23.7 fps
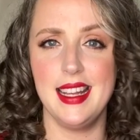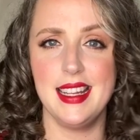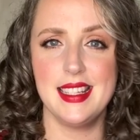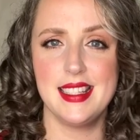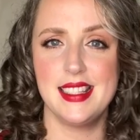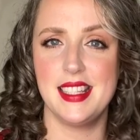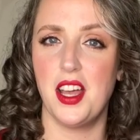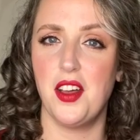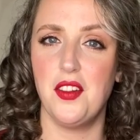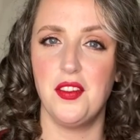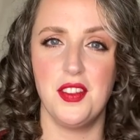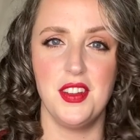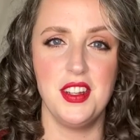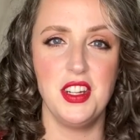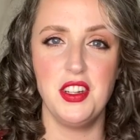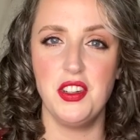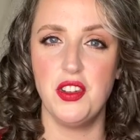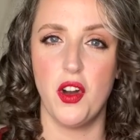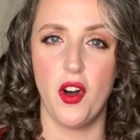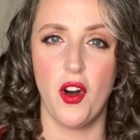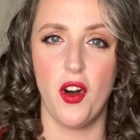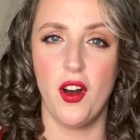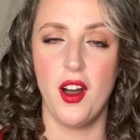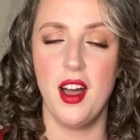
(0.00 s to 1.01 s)
itself in a
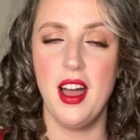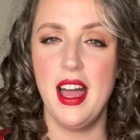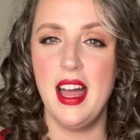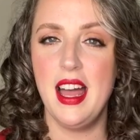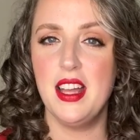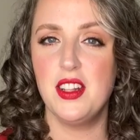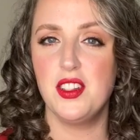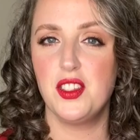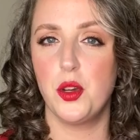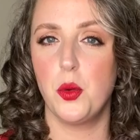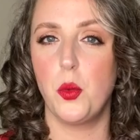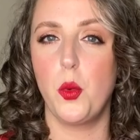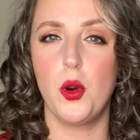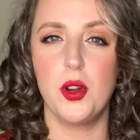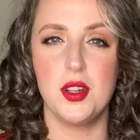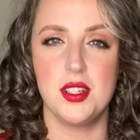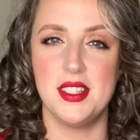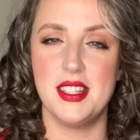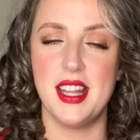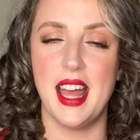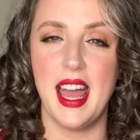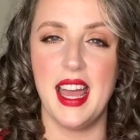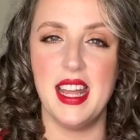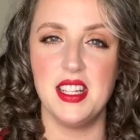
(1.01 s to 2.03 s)
knot towards
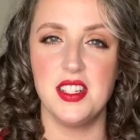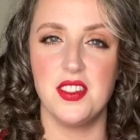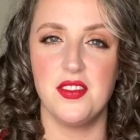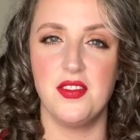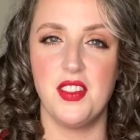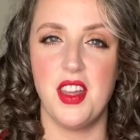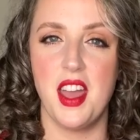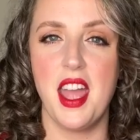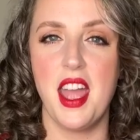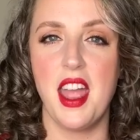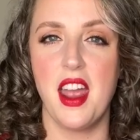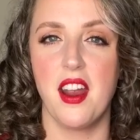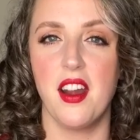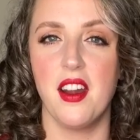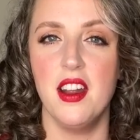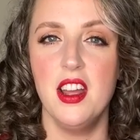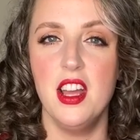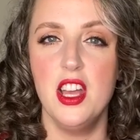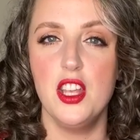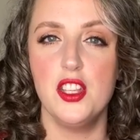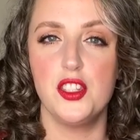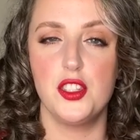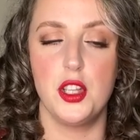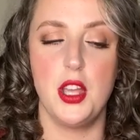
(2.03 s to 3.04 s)
the end of the hair.
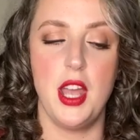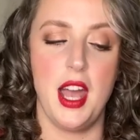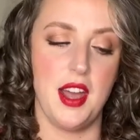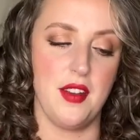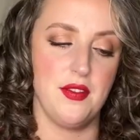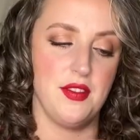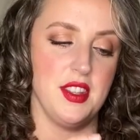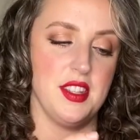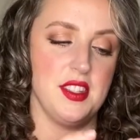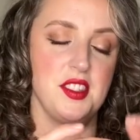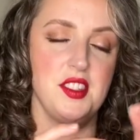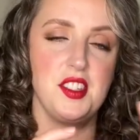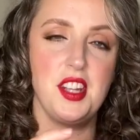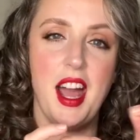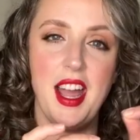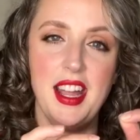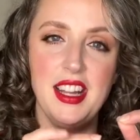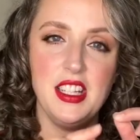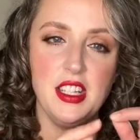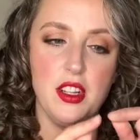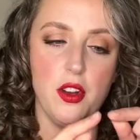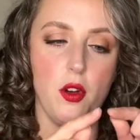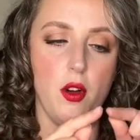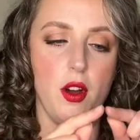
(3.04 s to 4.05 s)
So you have this tight
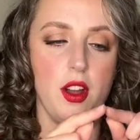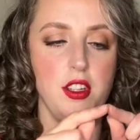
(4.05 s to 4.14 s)
knot